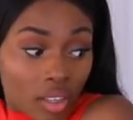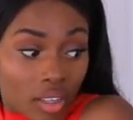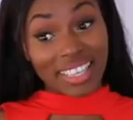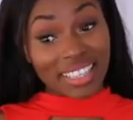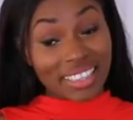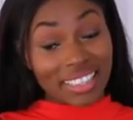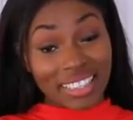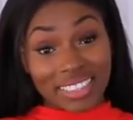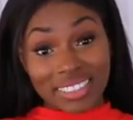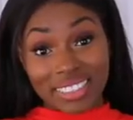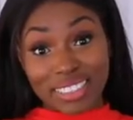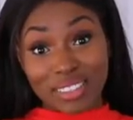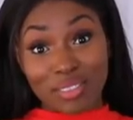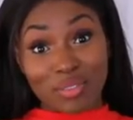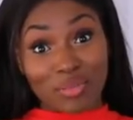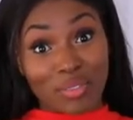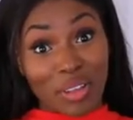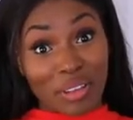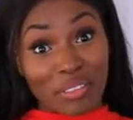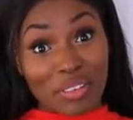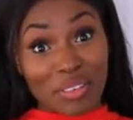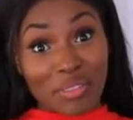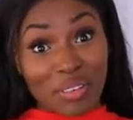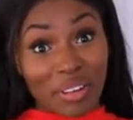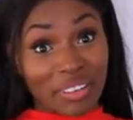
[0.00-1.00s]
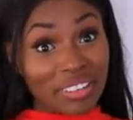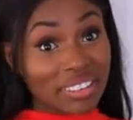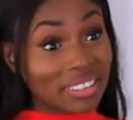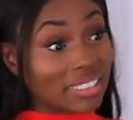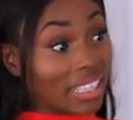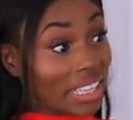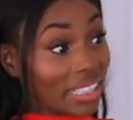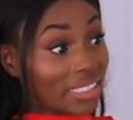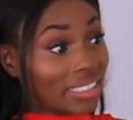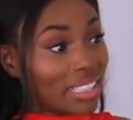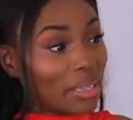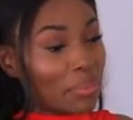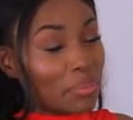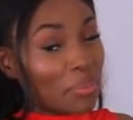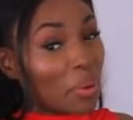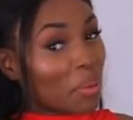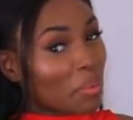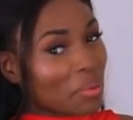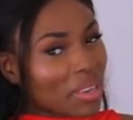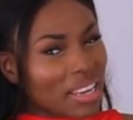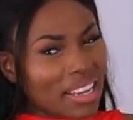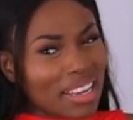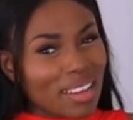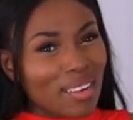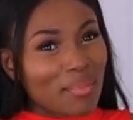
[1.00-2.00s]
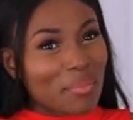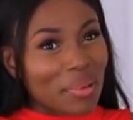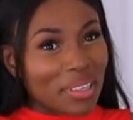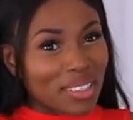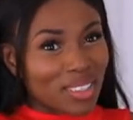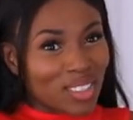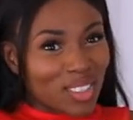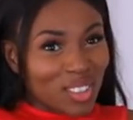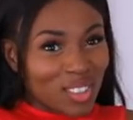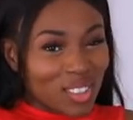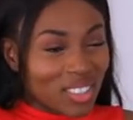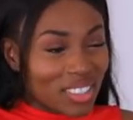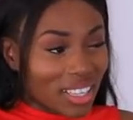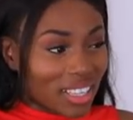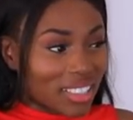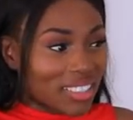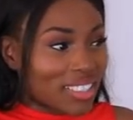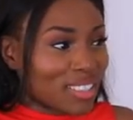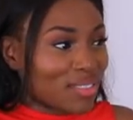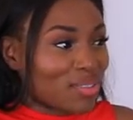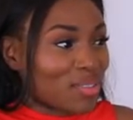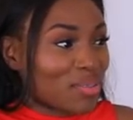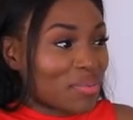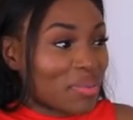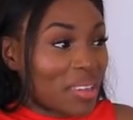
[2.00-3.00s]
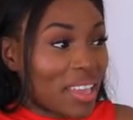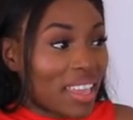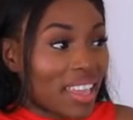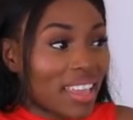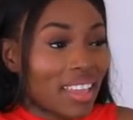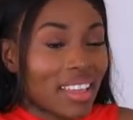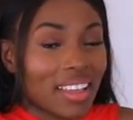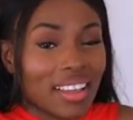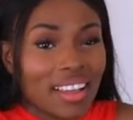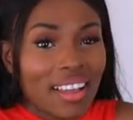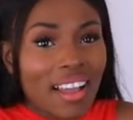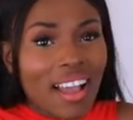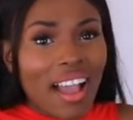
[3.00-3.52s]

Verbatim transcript: This is very, very sexy. Probably a little bit too sexy for me.